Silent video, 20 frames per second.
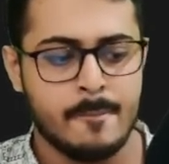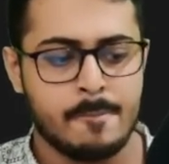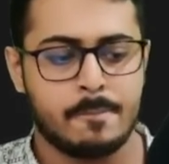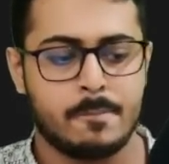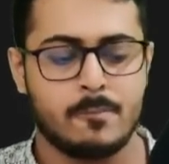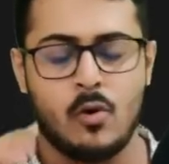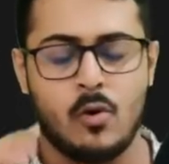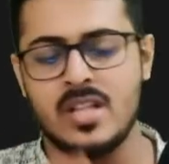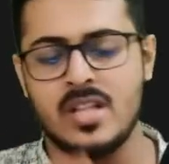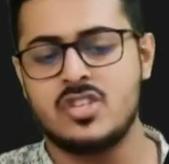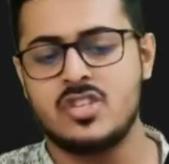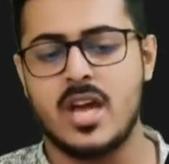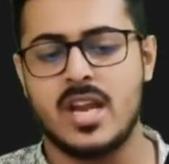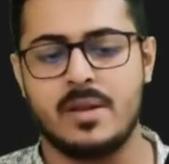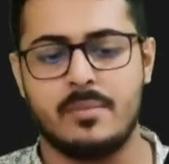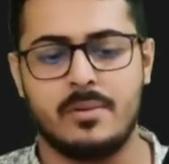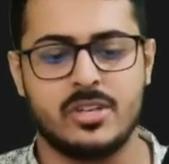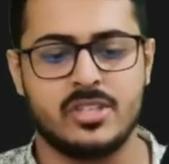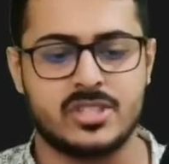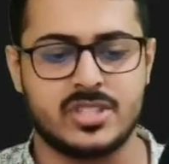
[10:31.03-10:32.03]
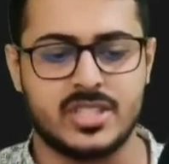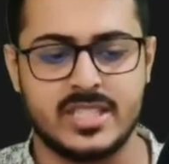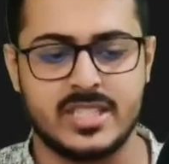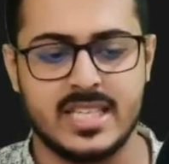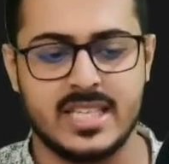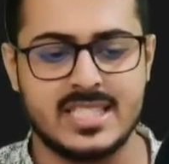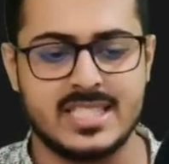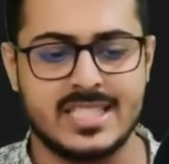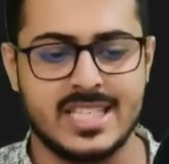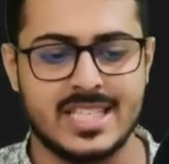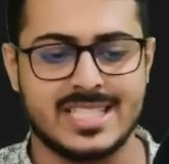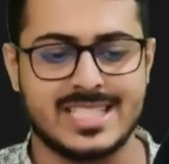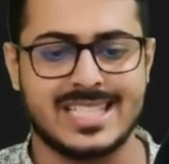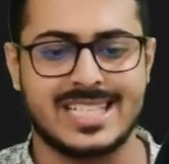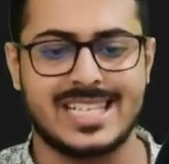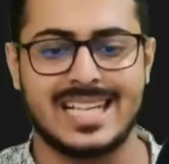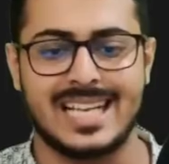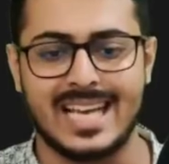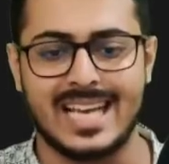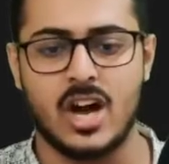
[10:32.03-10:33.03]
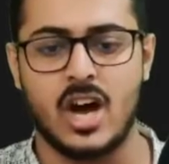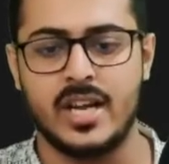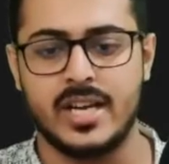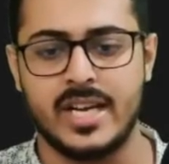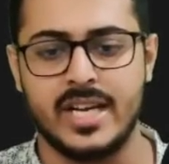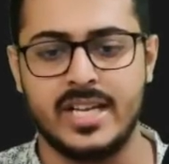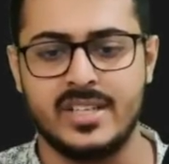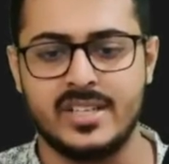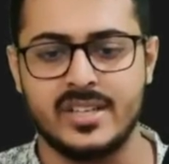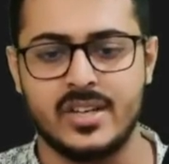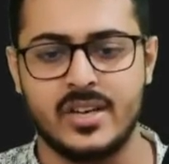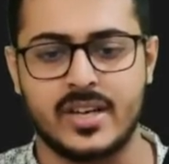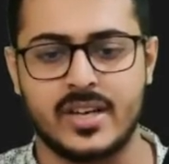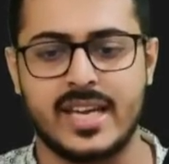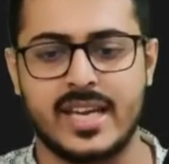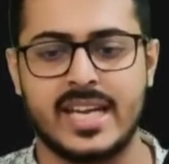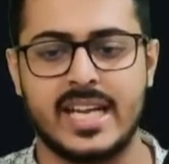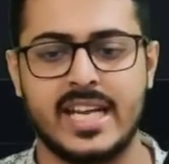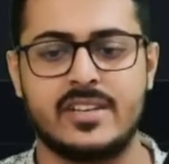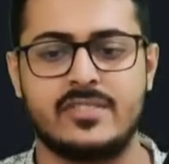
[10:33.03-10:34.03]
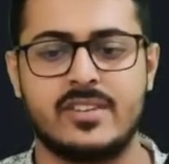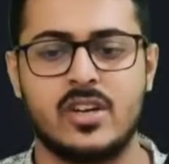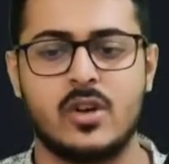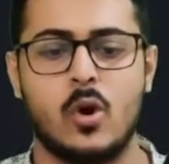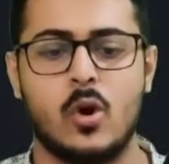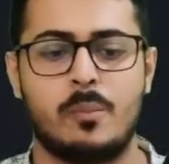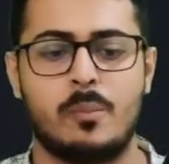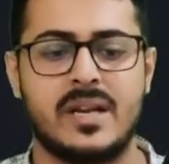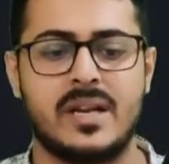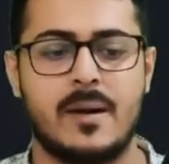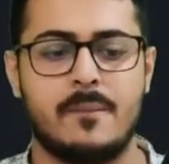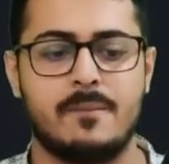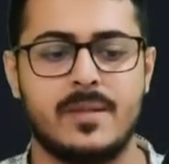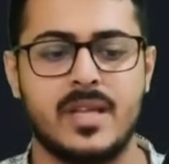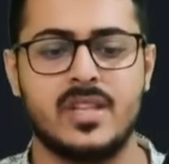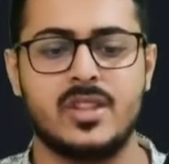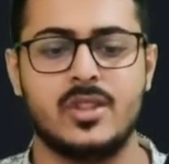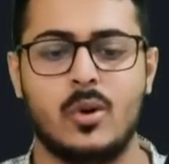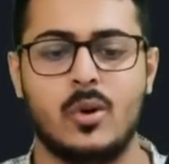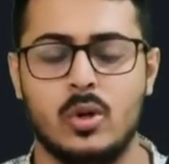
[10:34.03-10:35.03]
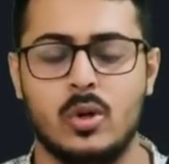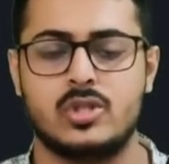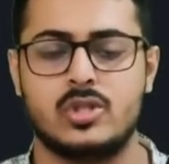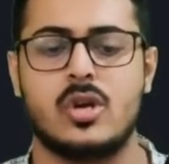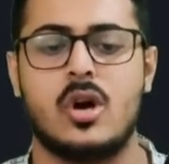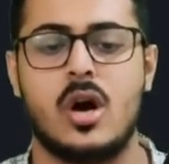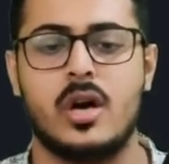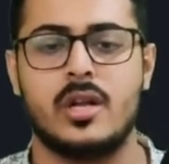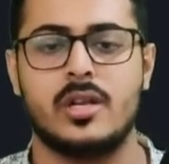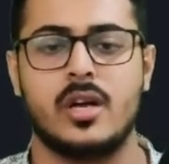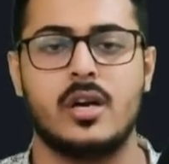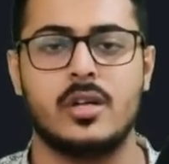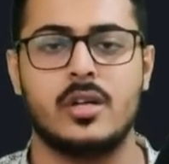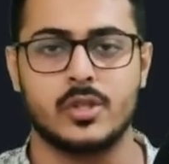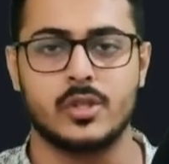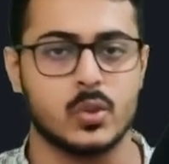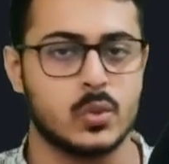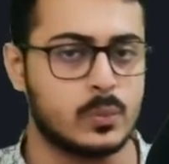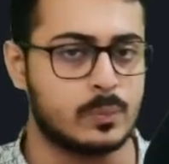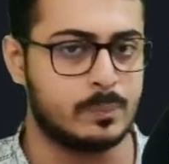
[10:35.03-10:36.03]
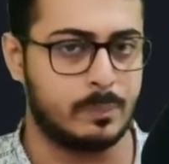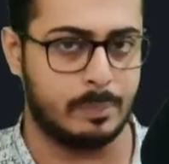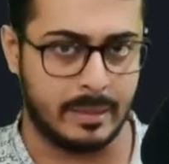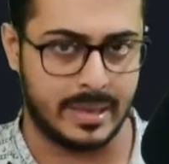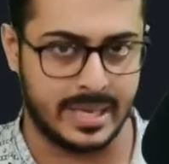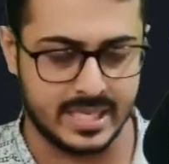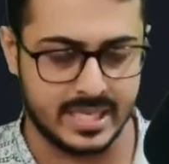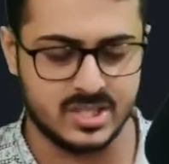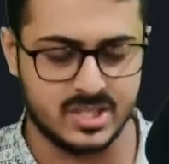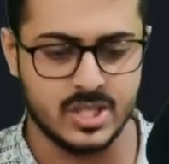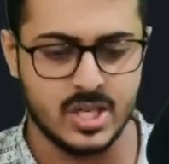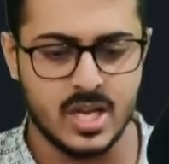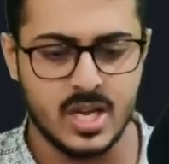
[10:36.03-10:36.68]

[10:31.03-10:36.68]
Once you are able to see this, just click on it. Okay. It will open up the notes on a new page.